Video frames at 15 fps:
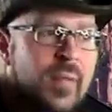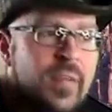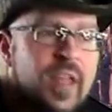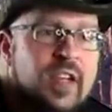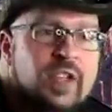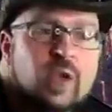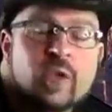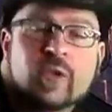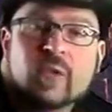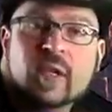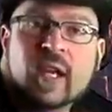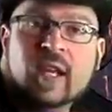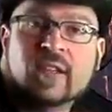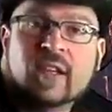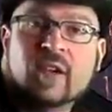Then 2 or 3
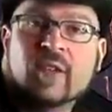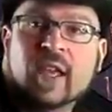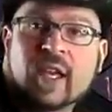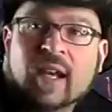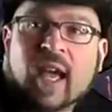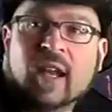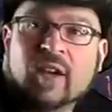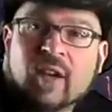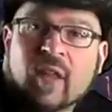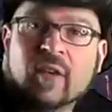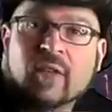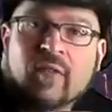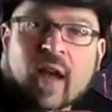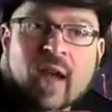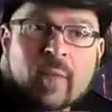days later, they can add
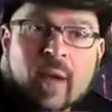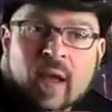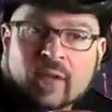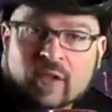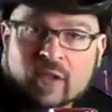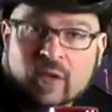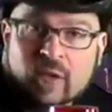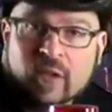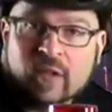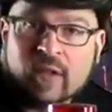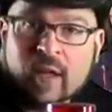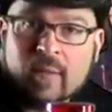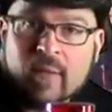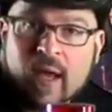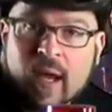another 5 pounds and do the
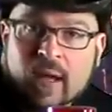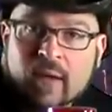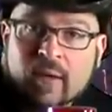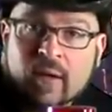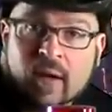same thing,